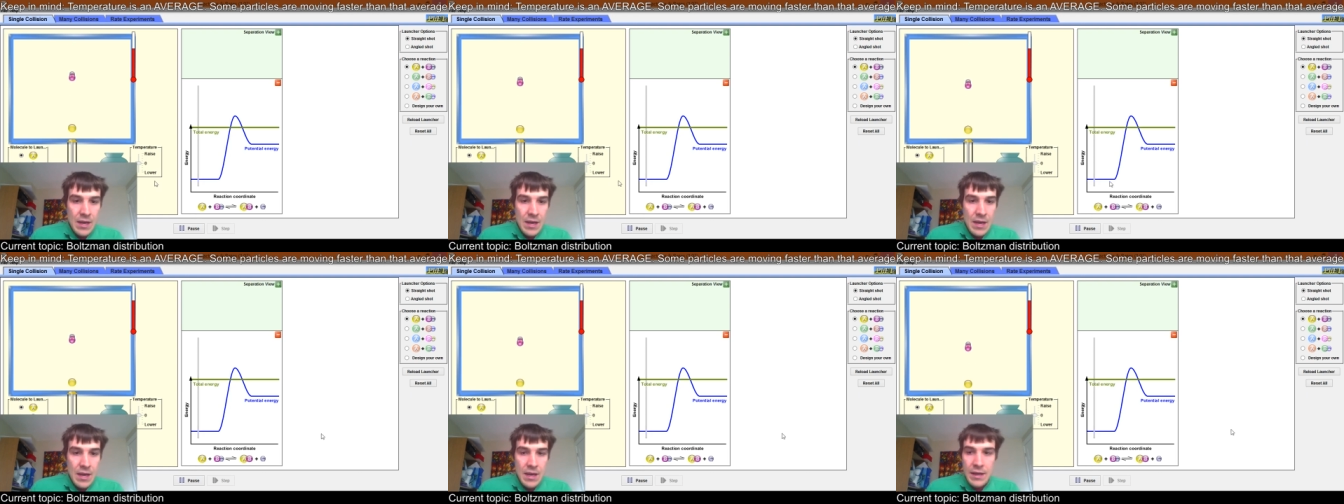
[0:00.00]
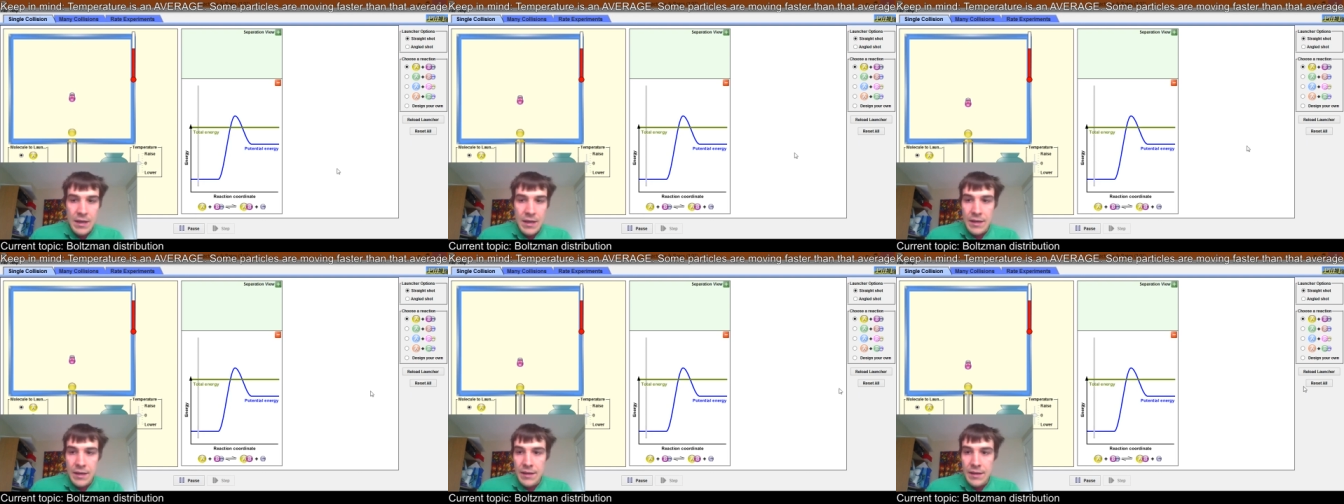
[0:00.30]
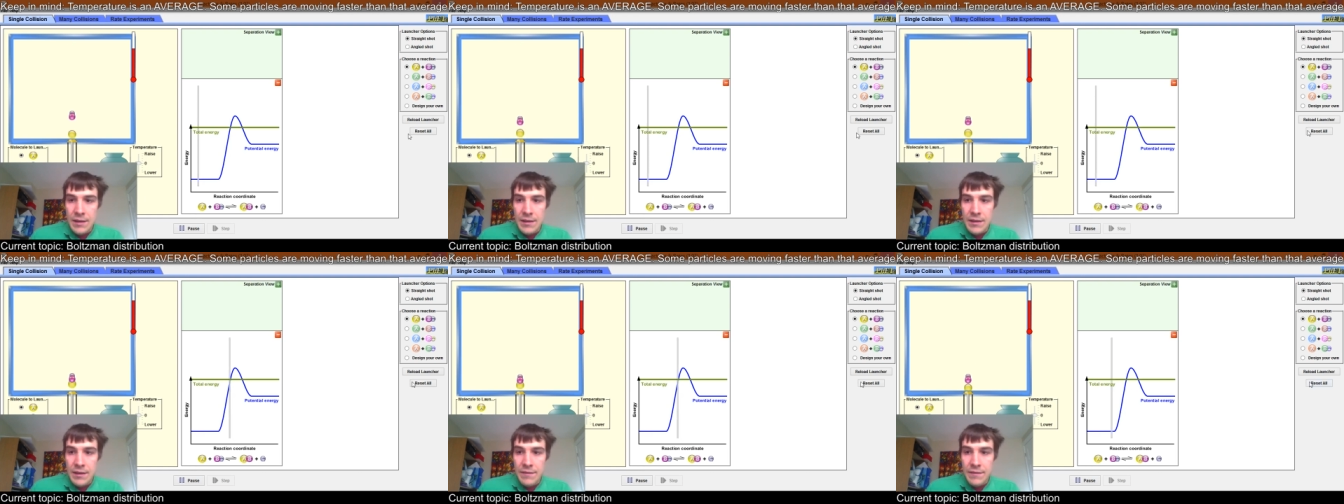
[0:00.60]

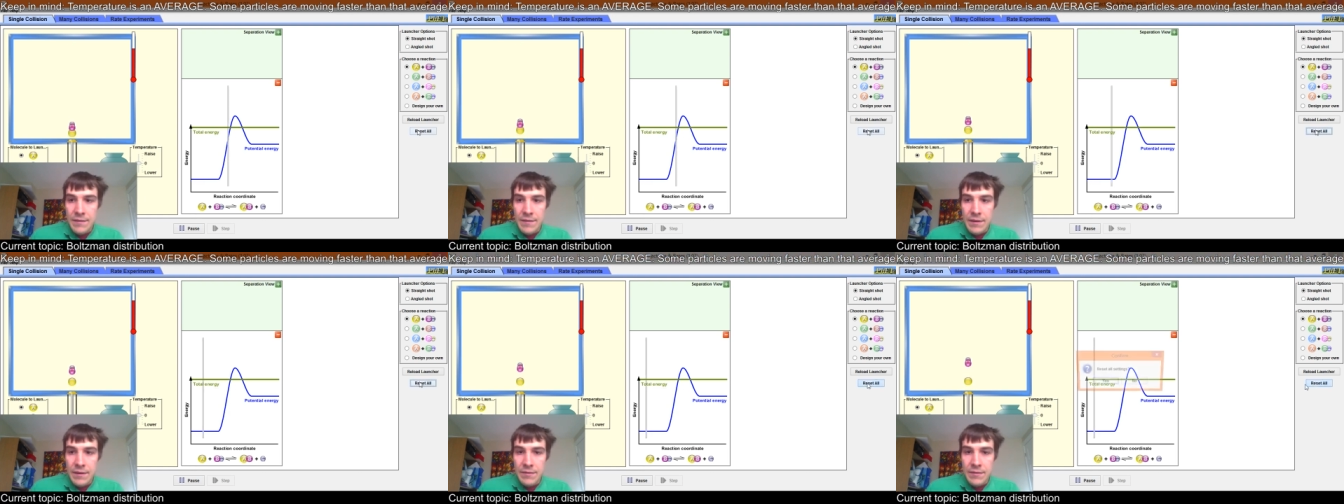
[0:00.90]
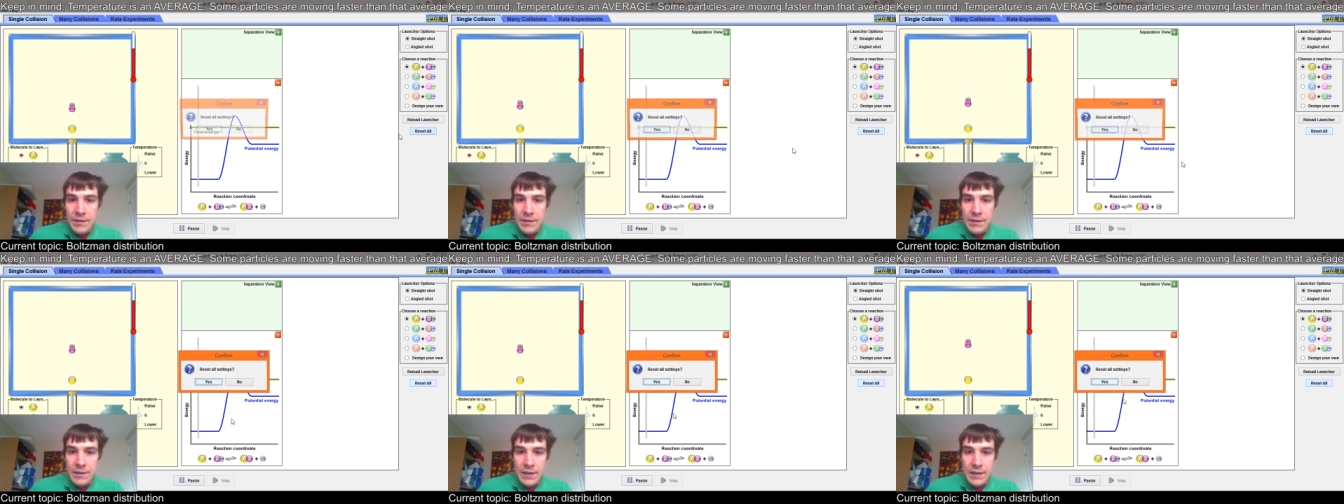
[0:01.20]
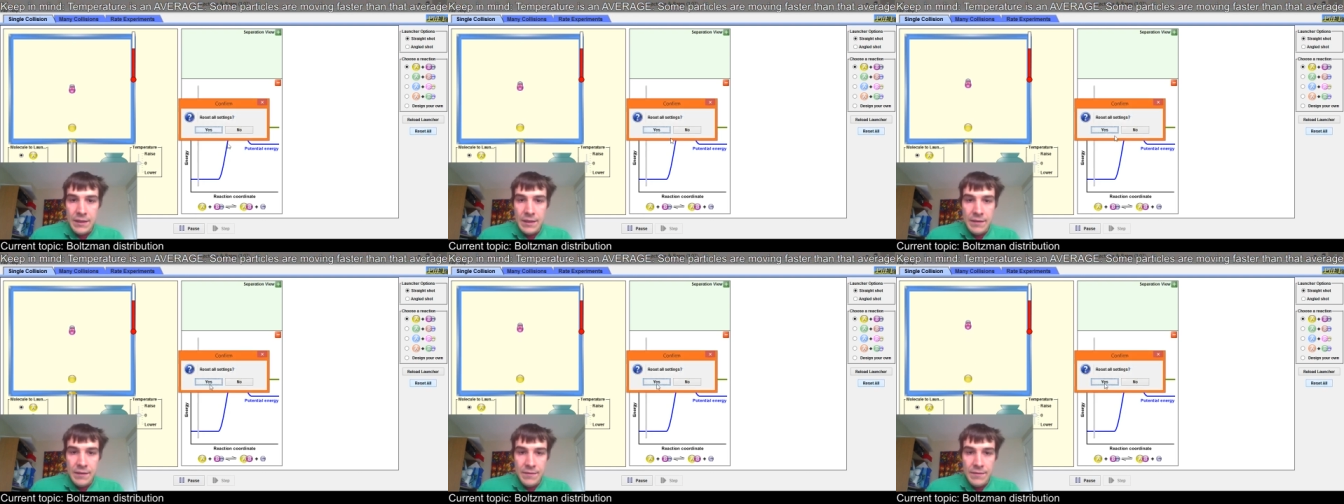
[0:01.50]
And if I
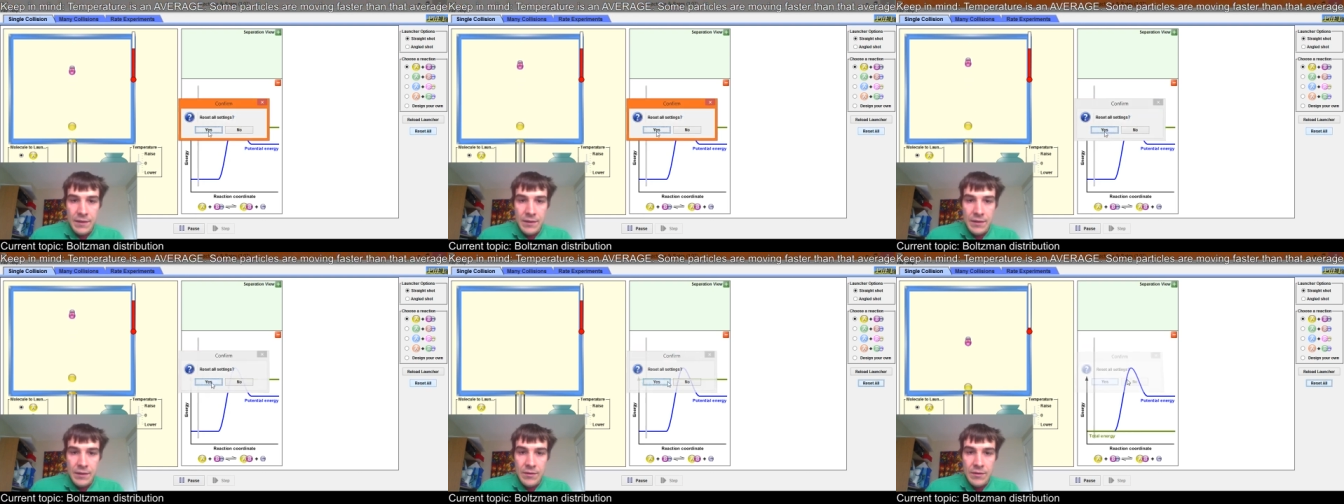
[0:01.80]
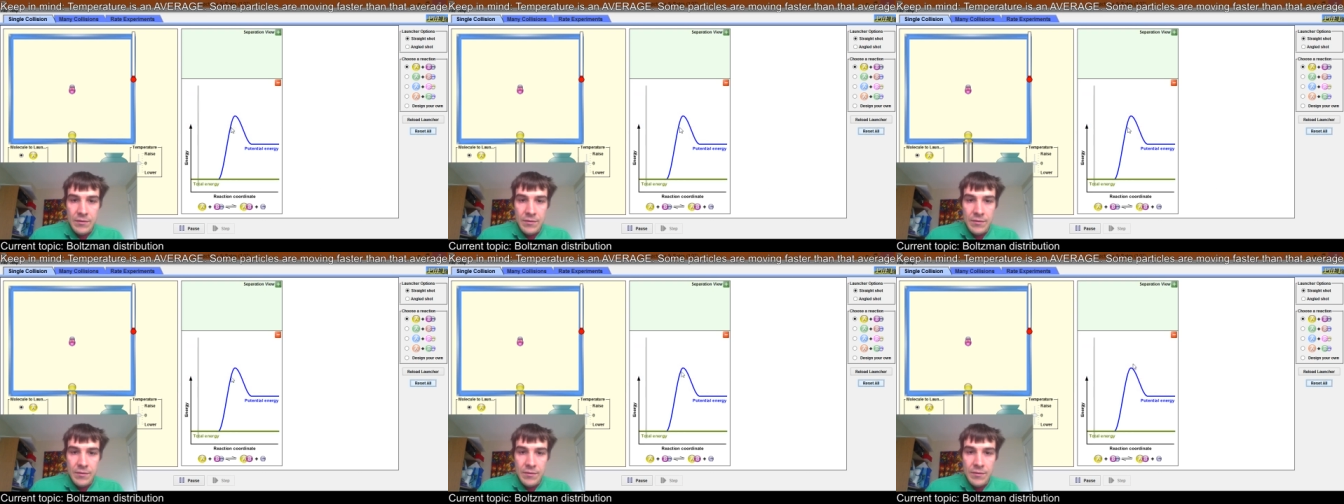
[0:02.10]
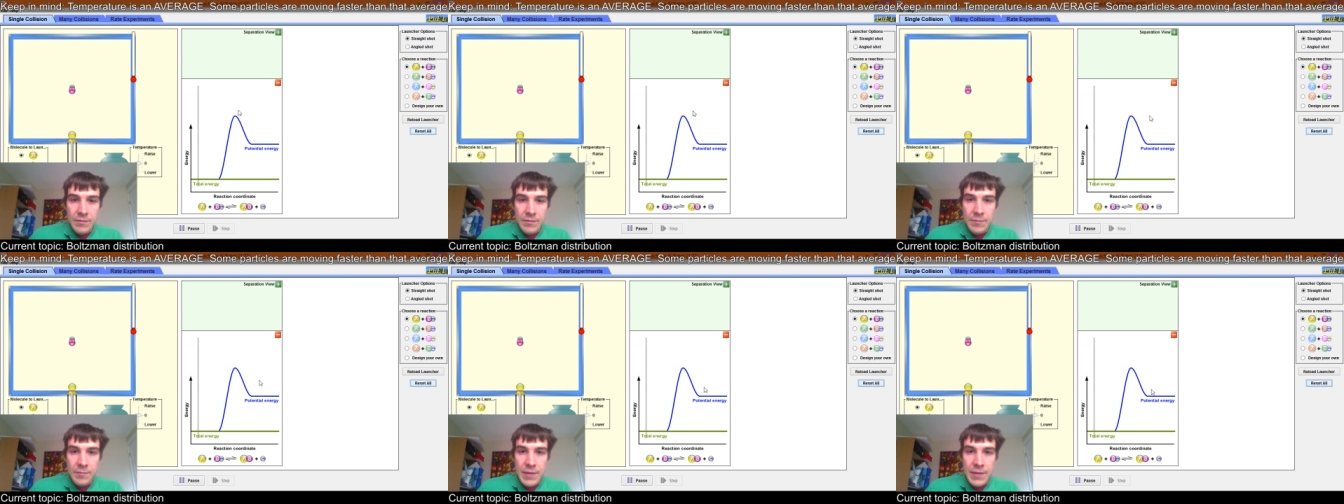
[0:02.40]
reset, if I go
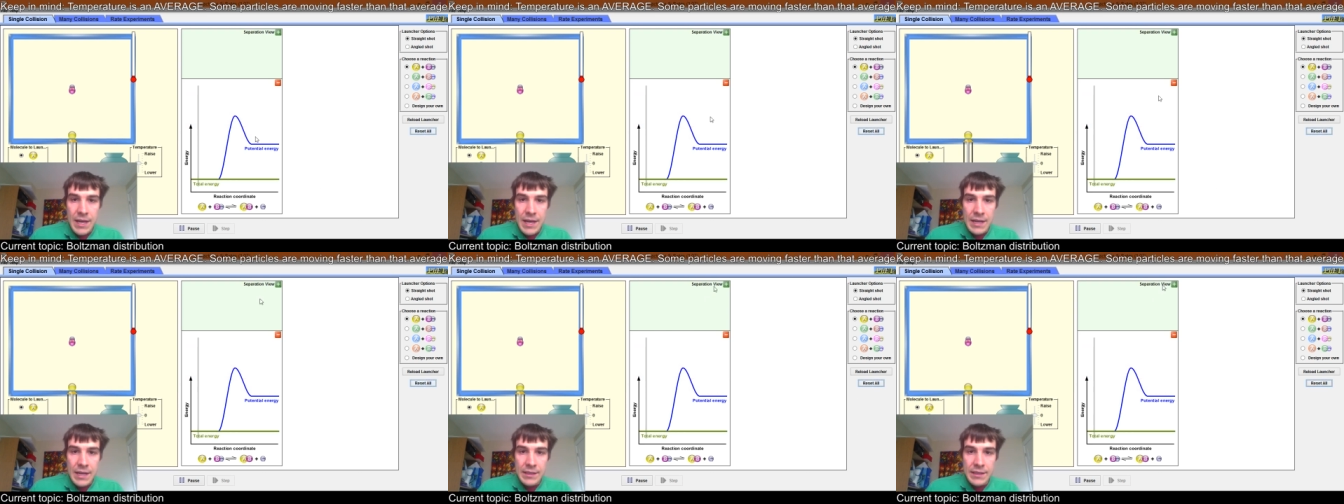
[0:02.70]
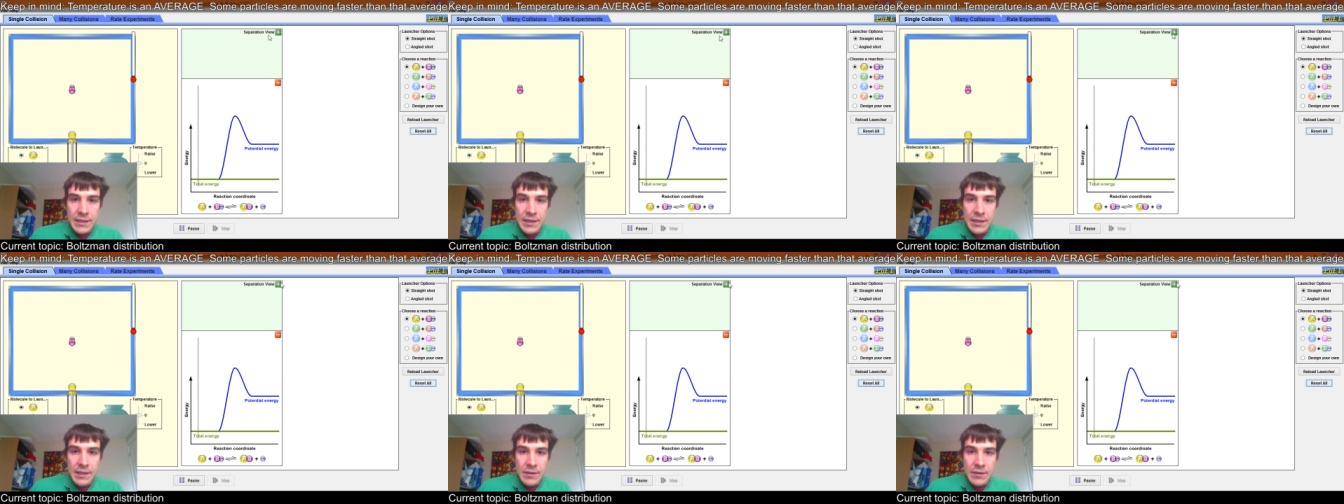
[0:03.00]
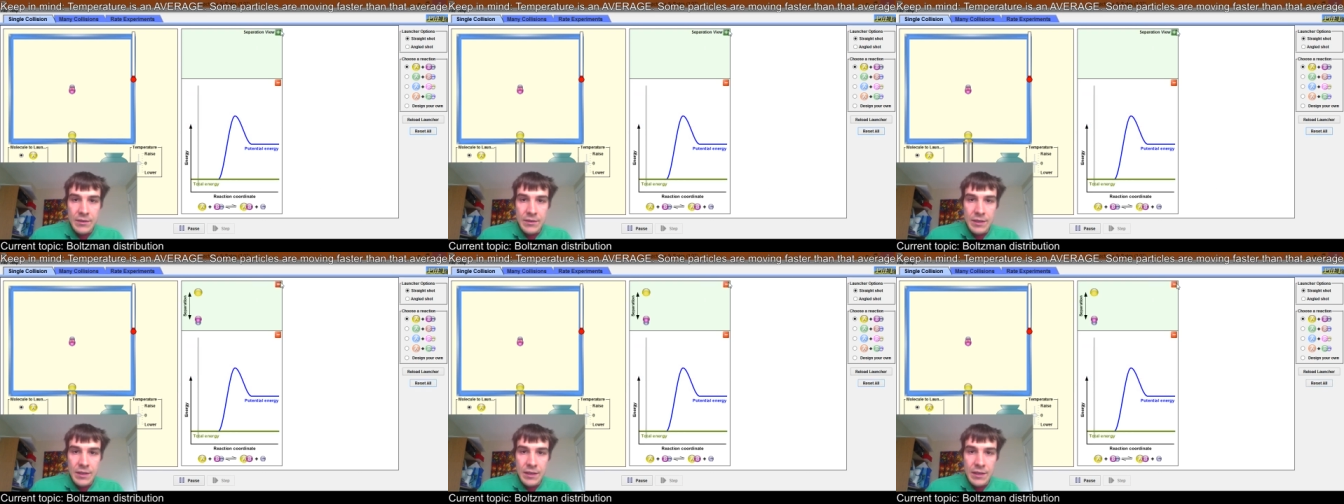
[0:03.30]
past the
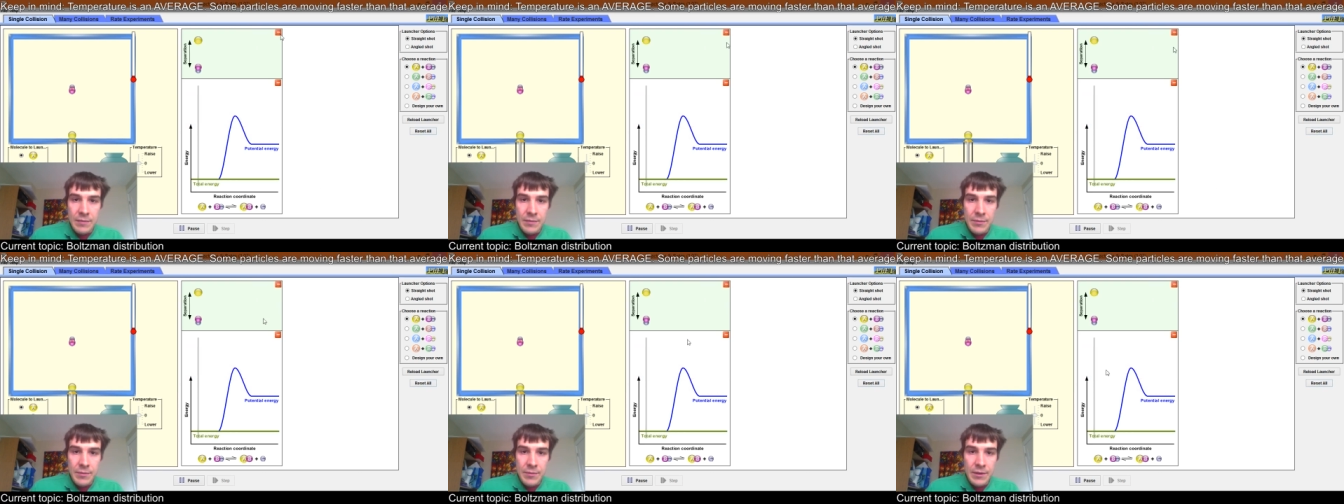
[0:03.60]
energy hump,